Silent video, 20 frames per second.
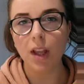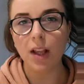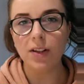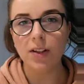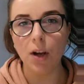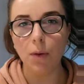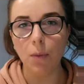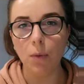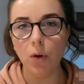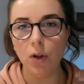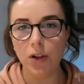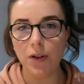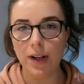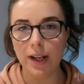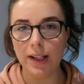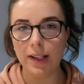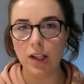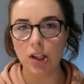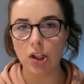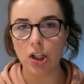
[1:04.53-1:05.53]
So all you
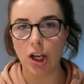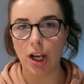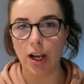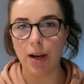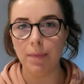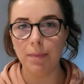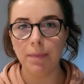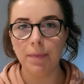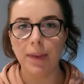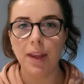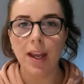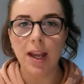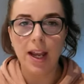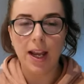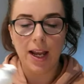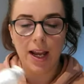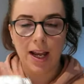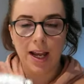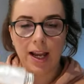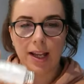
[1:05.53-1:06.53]
need to do
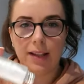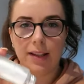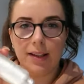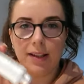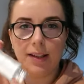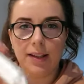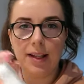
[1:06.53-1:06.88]
is